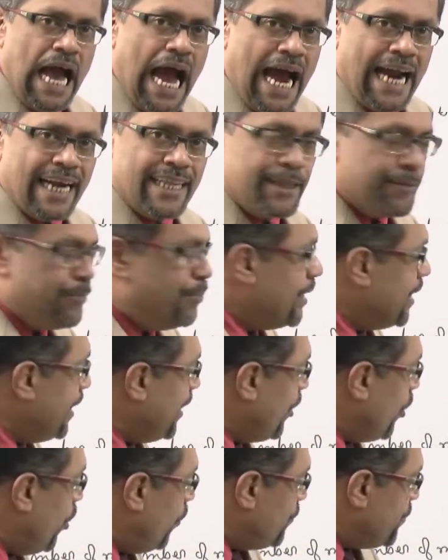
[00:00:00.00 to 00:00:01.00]
At the
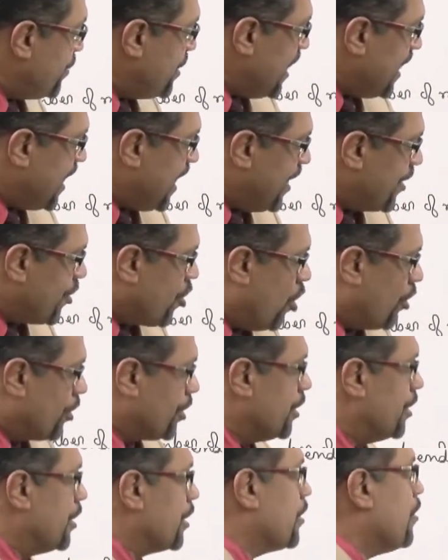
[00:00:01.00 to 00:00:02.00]
beginning of second
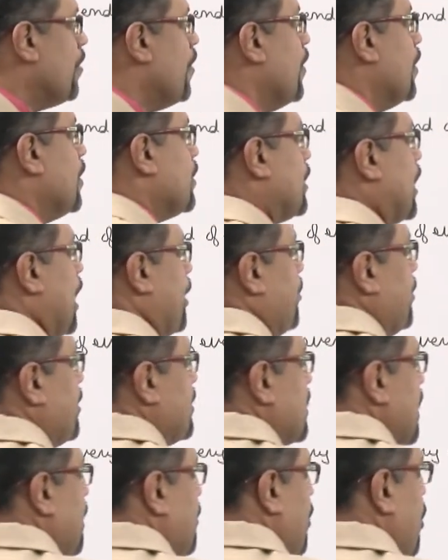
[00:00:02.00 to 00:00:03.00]
quarter. That
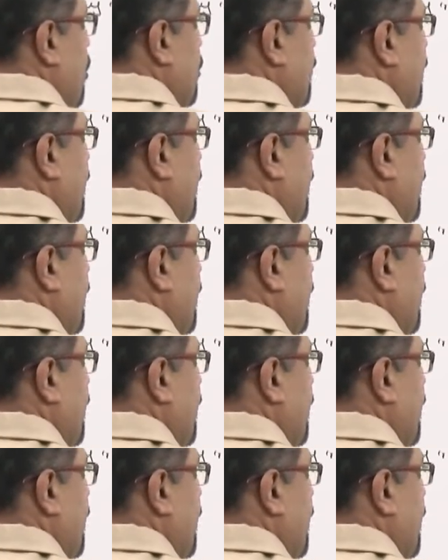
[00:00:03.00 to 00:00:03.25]
means amount